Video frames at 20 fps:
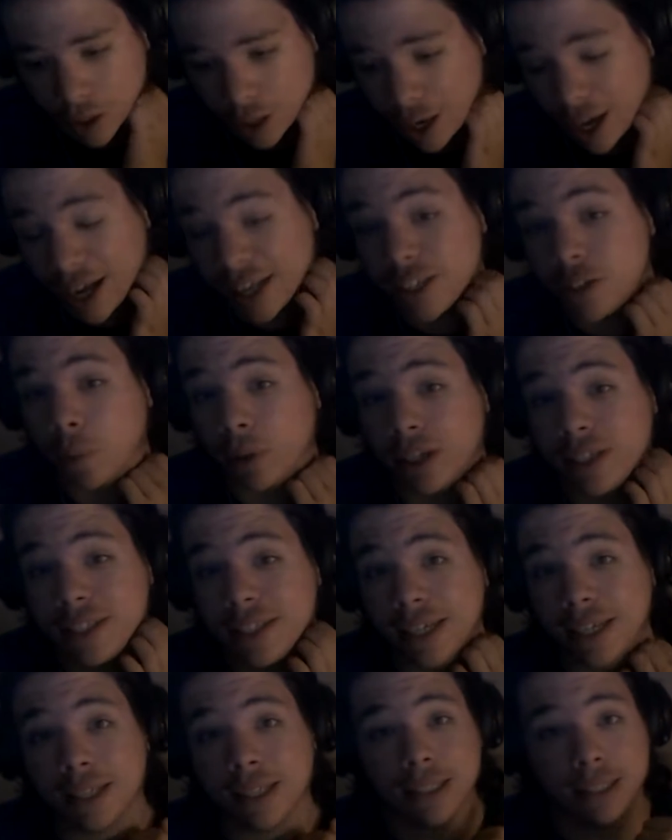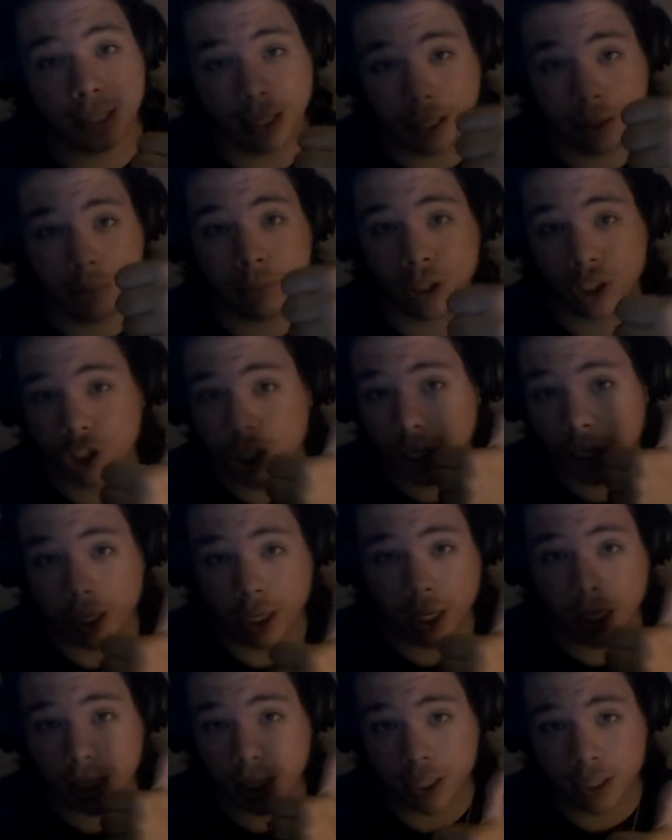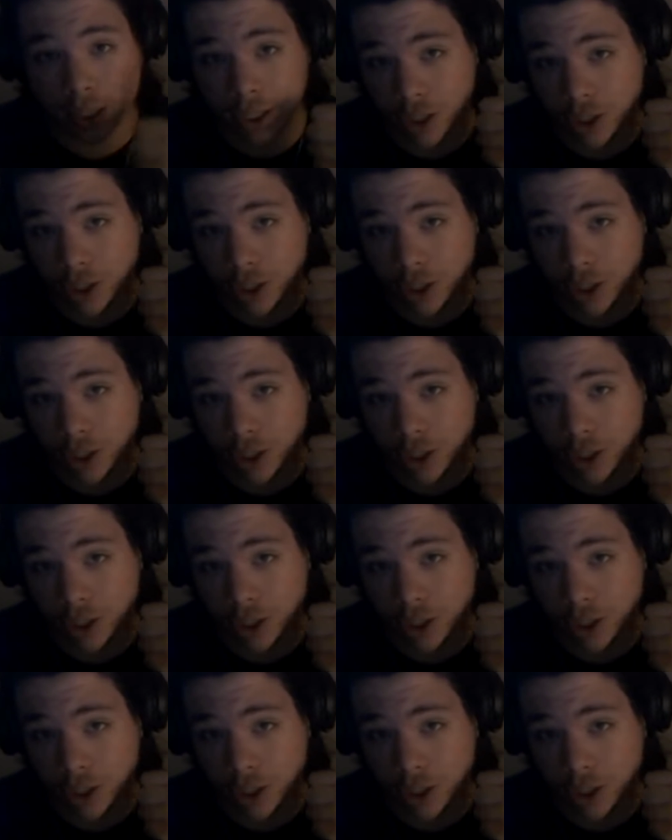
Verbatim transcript: I just wanted to say like McJuggerNuggets,